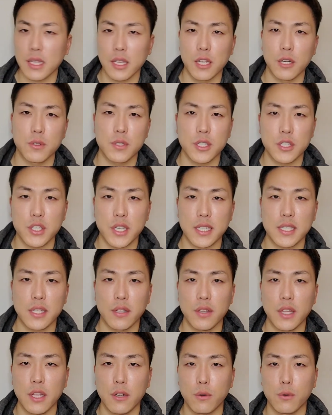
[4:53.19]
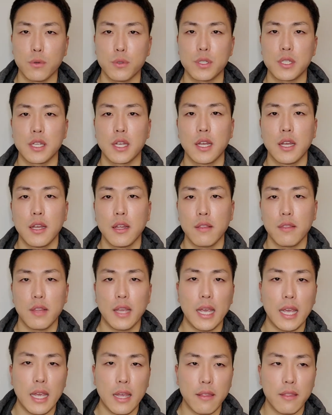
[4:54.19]
such as the needles,
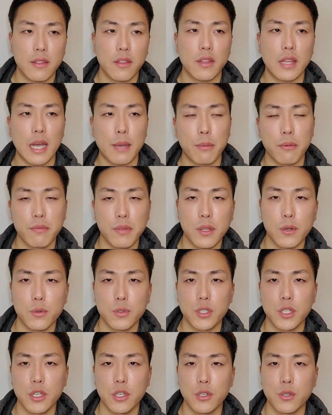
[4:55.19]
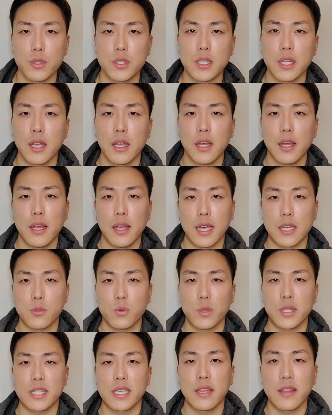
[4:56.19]
length, type of needles used, as well
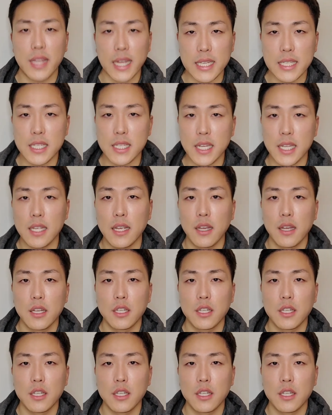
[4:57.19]
as intensity.